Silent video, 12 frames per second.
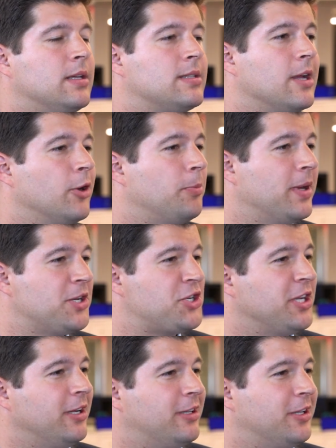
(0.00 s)
Sarah
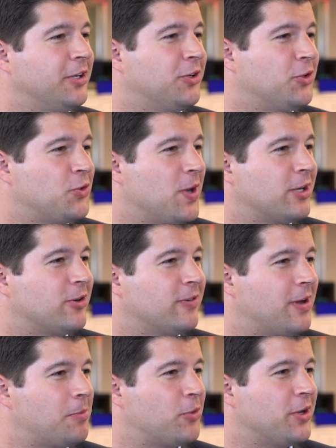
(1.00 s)
Pesce, Clinical Director
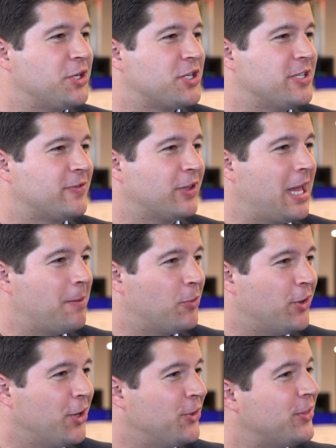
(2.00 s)
of Operations for Lab
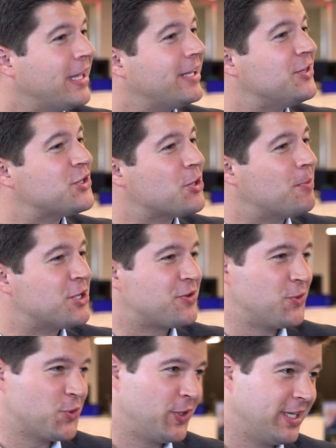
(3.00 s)
100, thank you so much
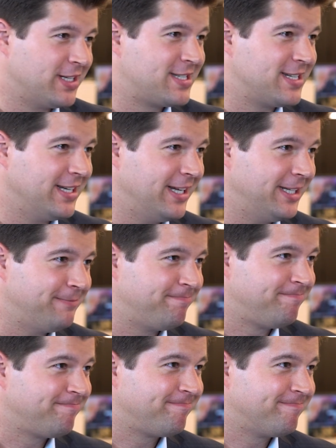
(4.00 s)
for joining us thank today. Thank you so
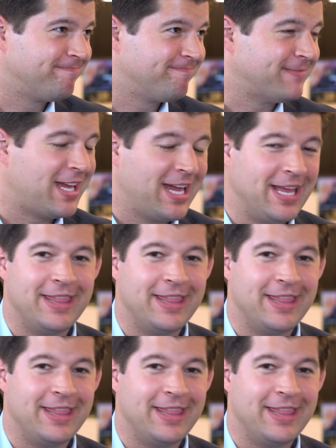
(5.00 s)
much for having me.